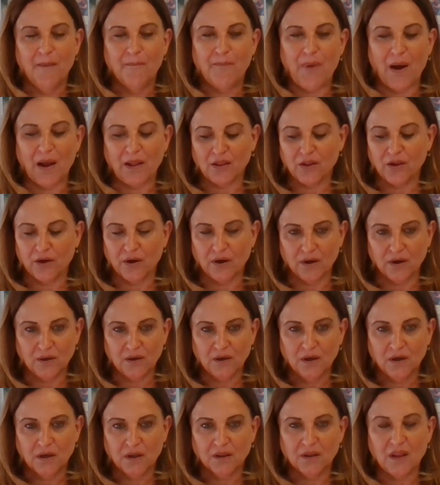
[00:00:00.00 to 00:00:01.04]
Butler
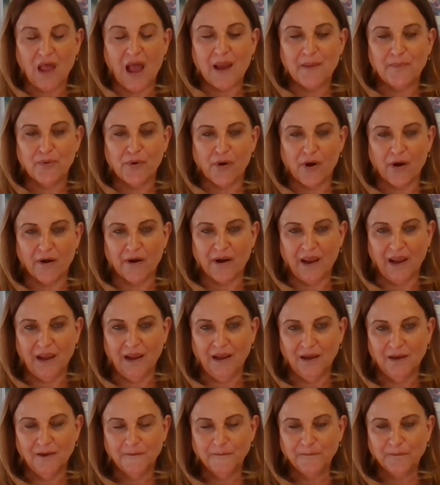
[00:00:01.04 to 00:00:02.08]
Library
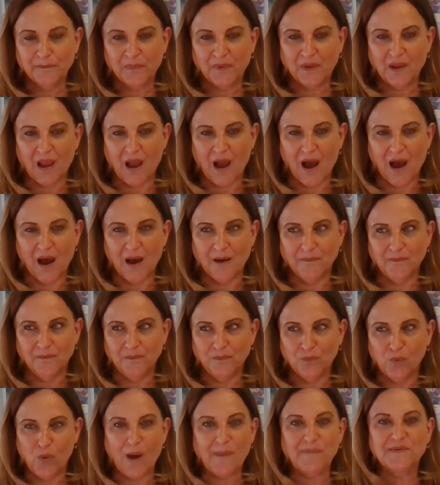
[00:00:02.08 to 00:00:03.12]

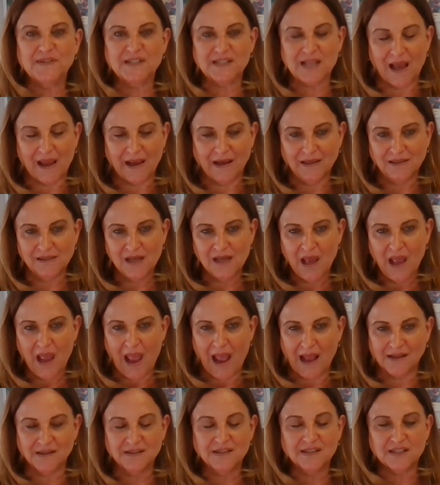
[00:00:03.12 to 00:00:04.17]
website
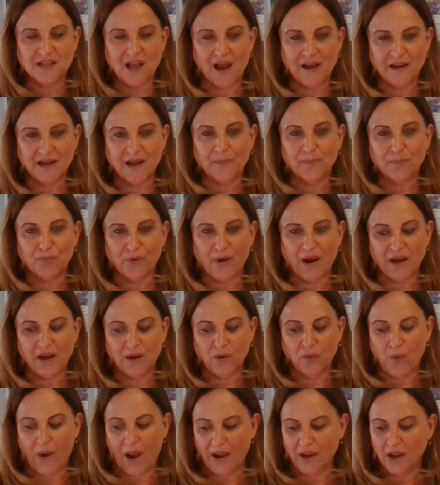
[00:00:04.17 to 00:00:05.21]
and sign up right
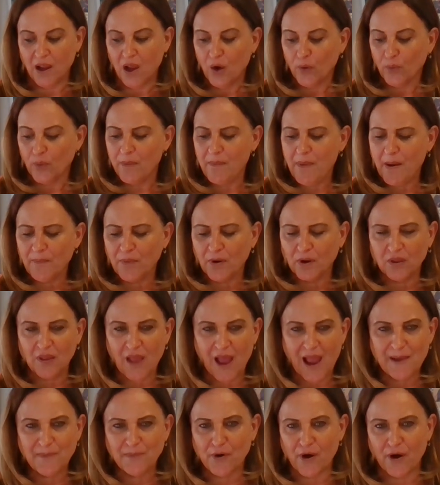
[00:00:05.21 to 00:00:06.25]
away. Remember,
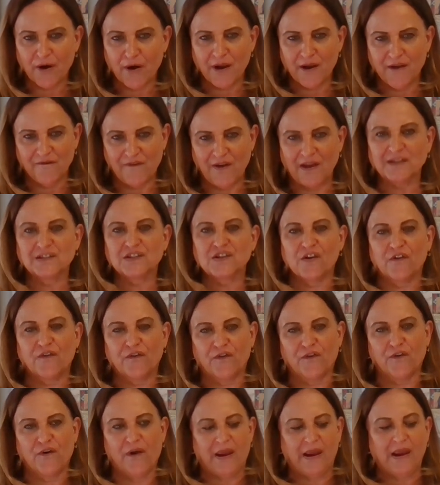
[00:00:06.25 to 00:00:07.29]
library events are
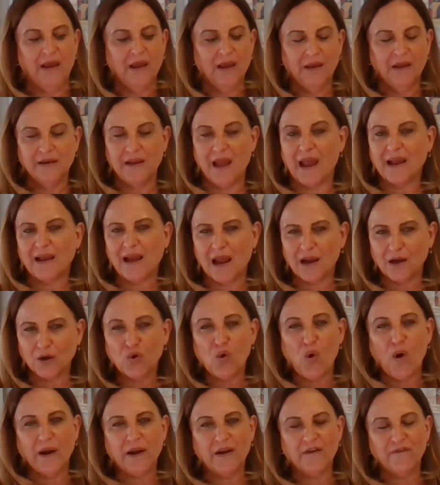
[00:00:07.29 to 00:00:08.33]
free. Now, I got
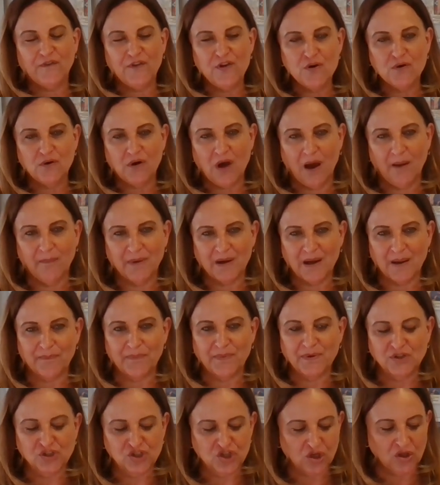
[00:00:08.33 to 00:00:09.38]
quite a few coming up
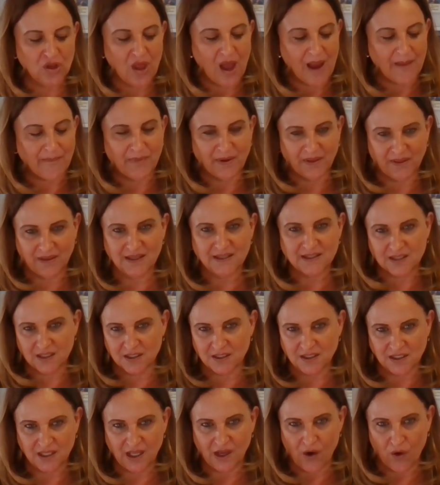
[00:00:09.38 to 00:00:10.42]
in July, but this
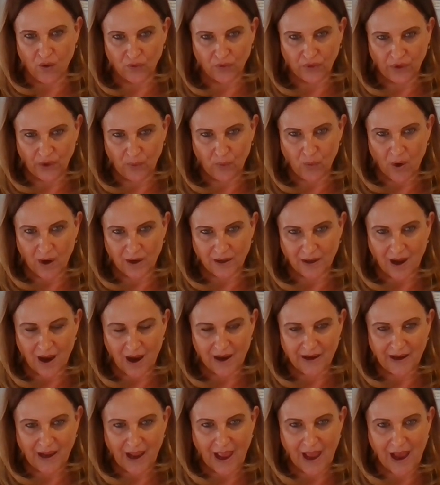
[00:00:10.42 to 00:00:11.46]
is the only one I
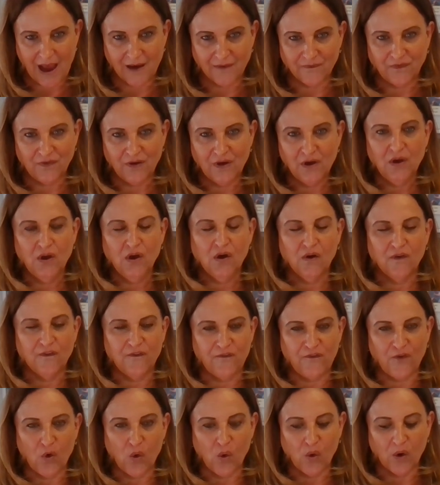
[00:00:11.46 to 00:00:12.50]
have
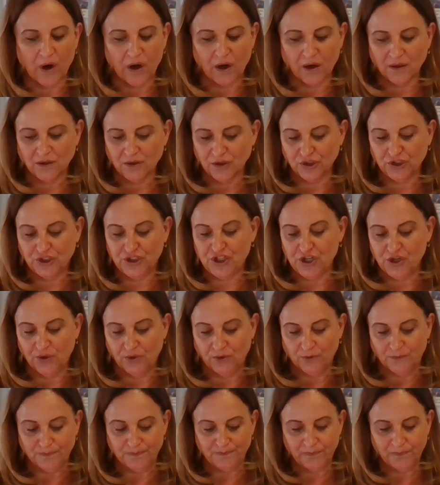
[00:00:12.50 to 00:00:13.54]
for June.